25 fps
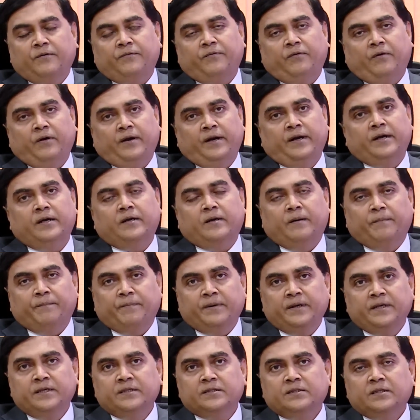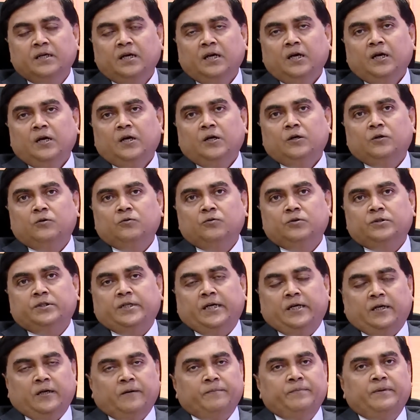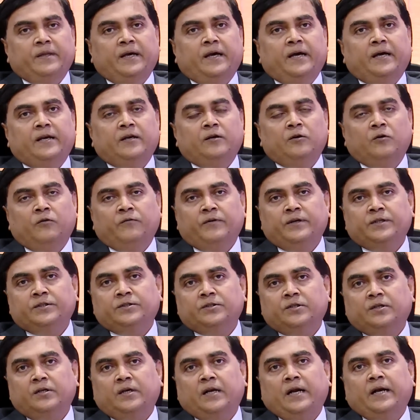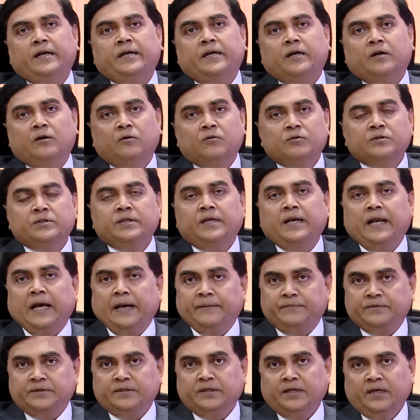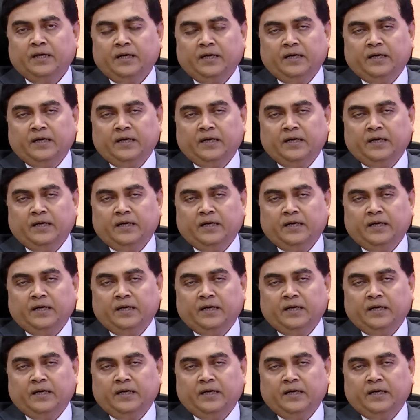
foreign companies to set up their innovation and technology labs